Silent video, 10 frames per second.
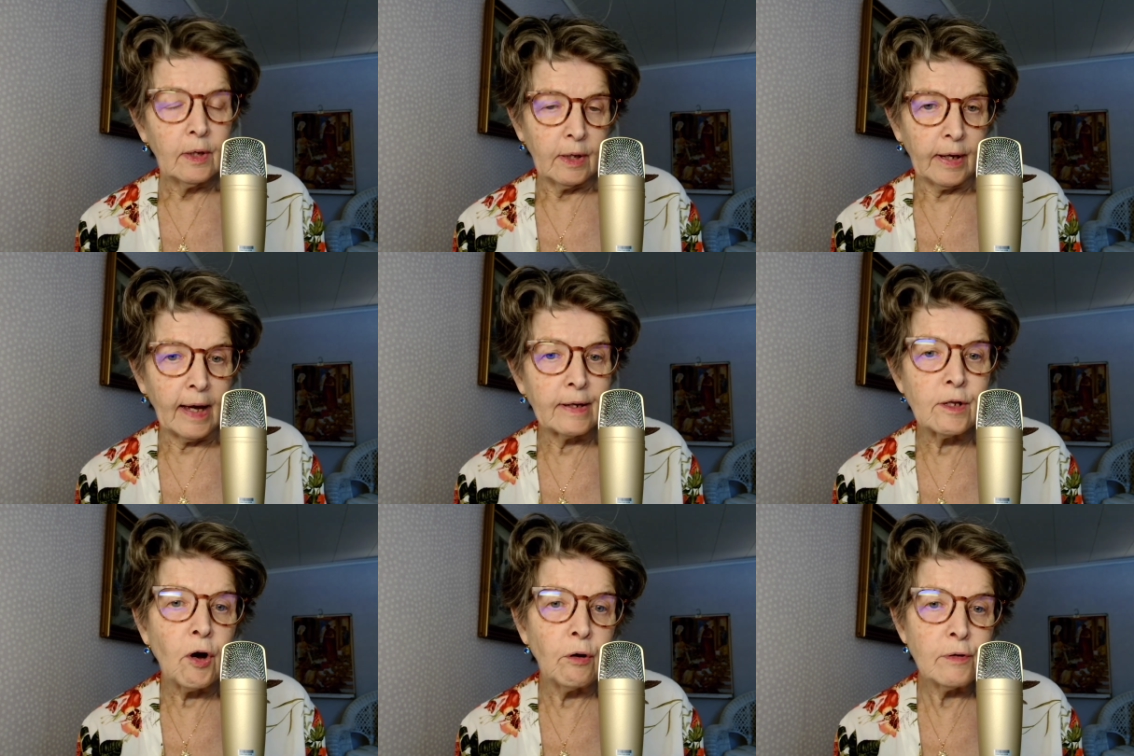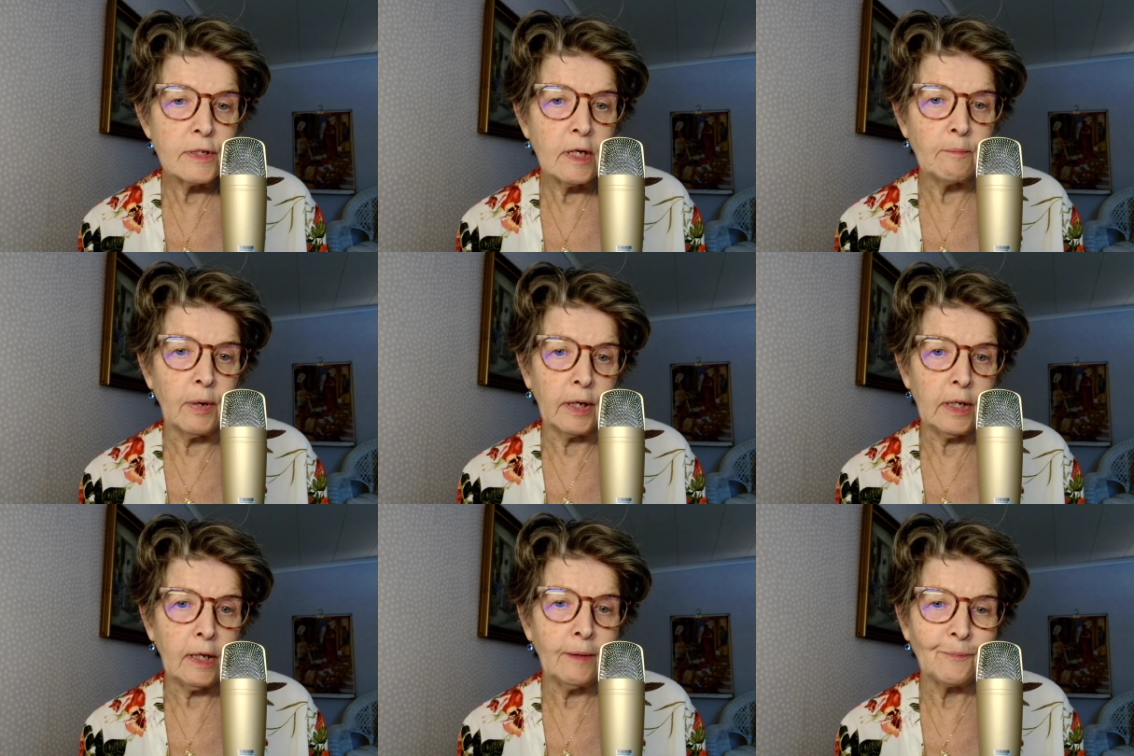And the hosting
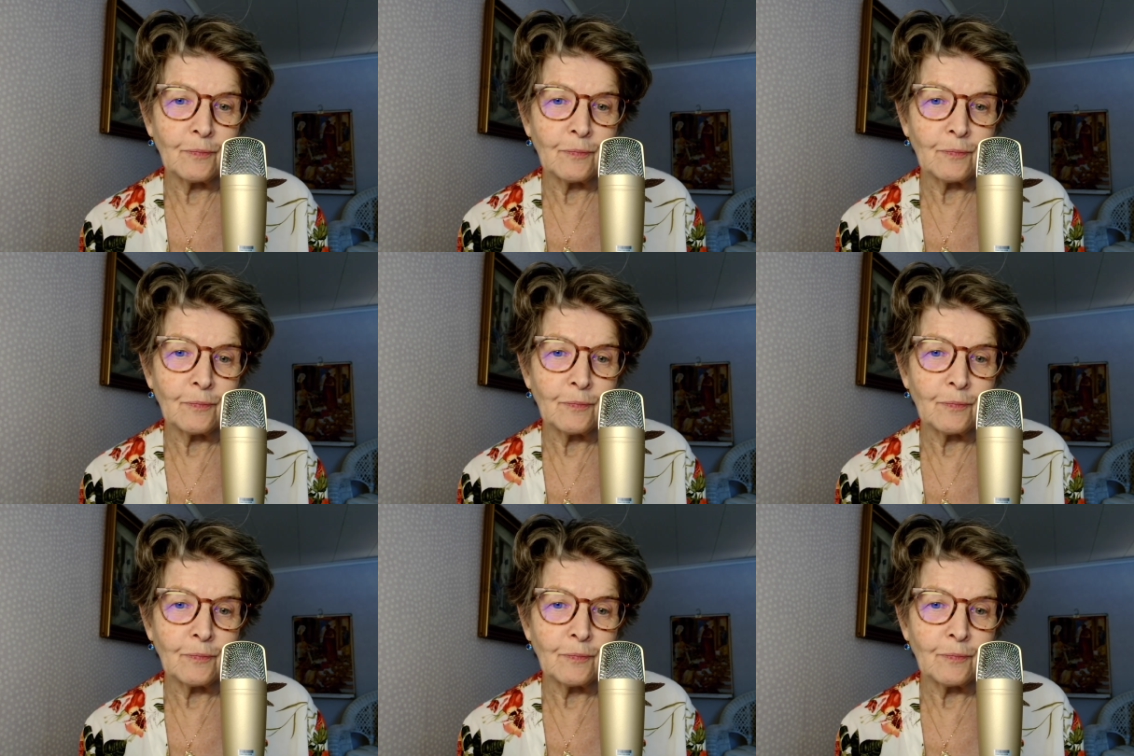body,